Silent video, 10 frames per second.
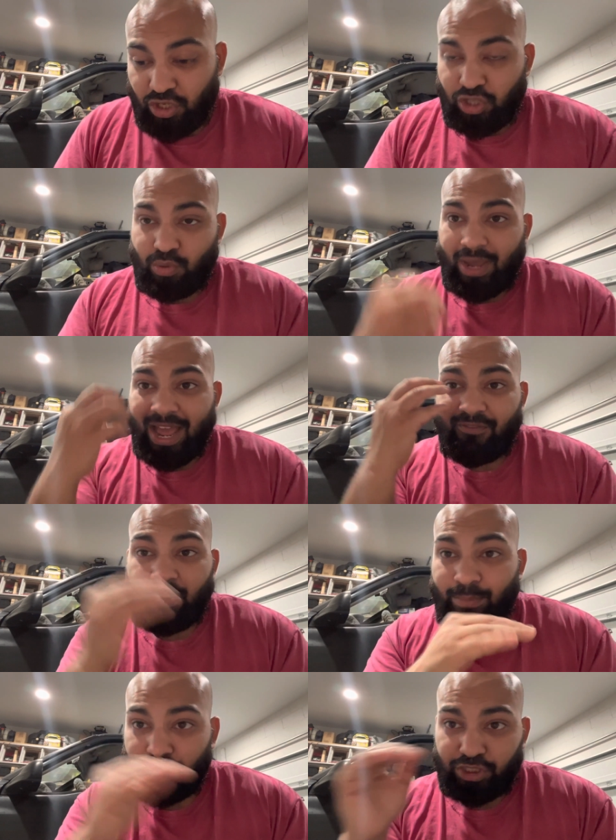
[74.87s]
you have a
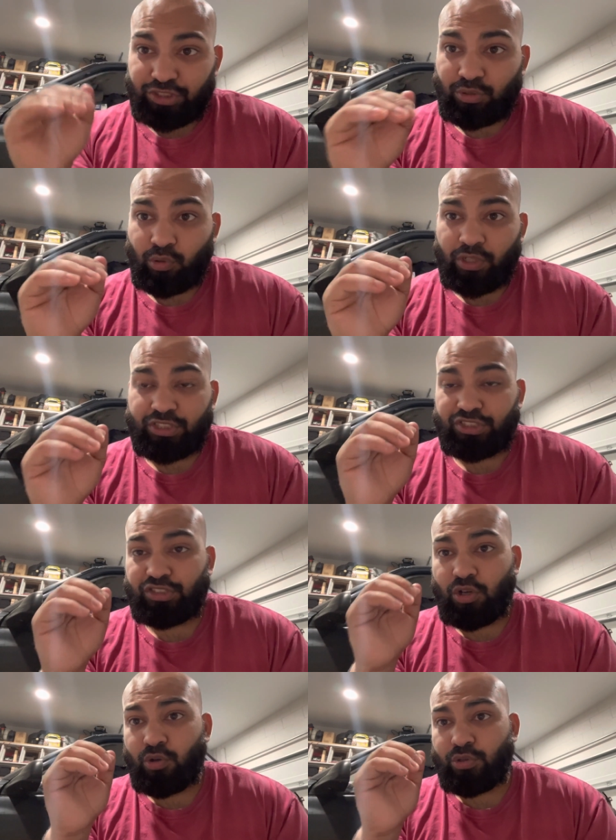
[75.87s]
bunch of storage.
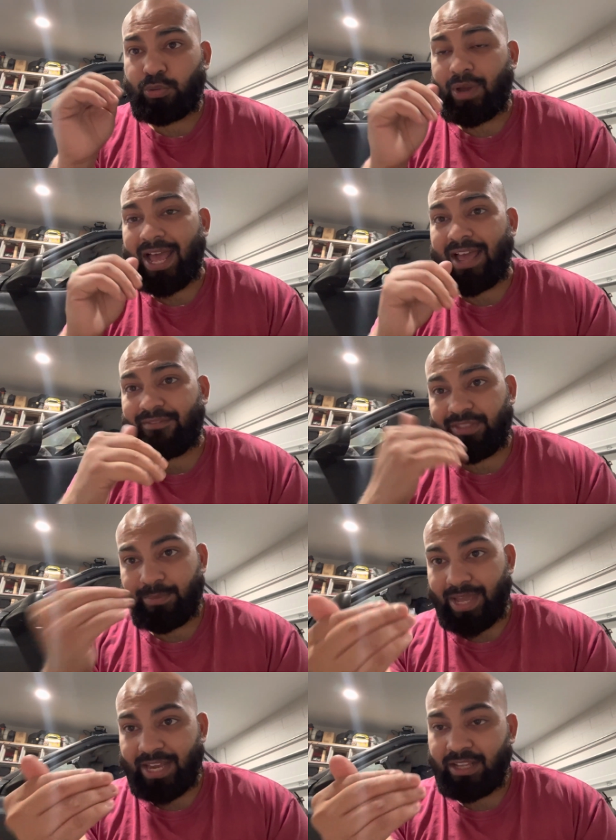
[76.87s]
So you have the
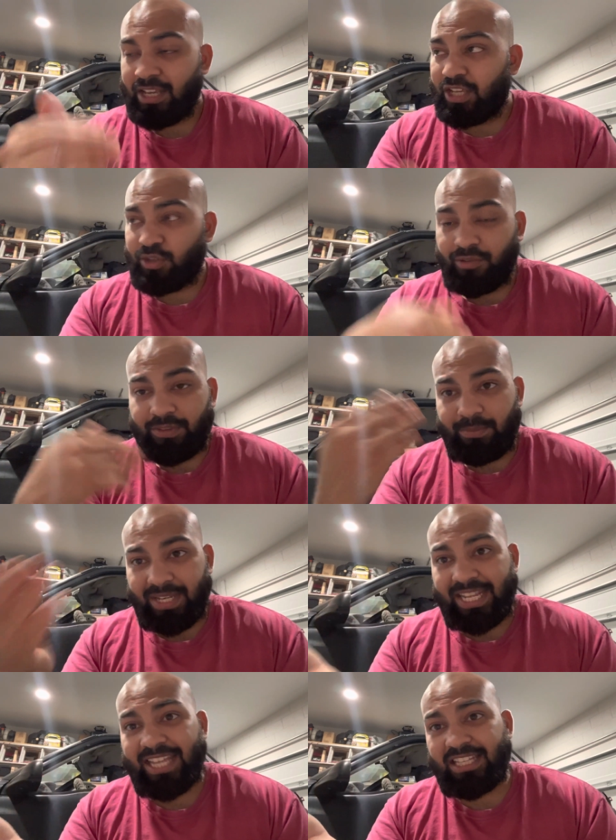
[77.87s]
bed, you have the
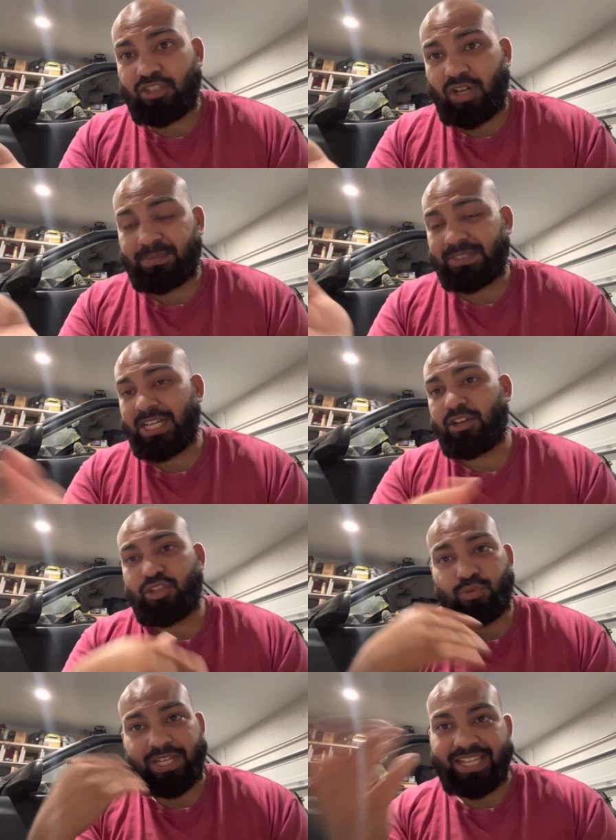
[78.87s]
mid gate that drops down,
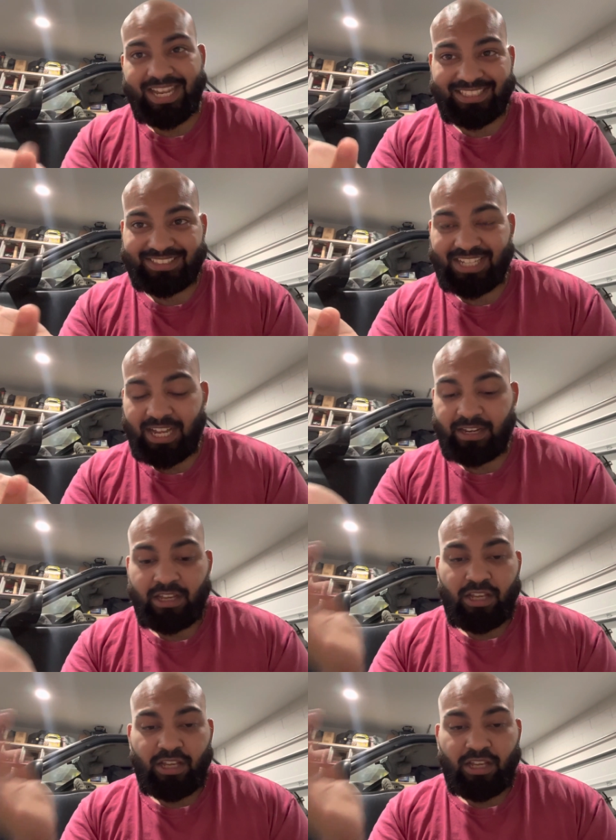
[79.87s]
you can get inside.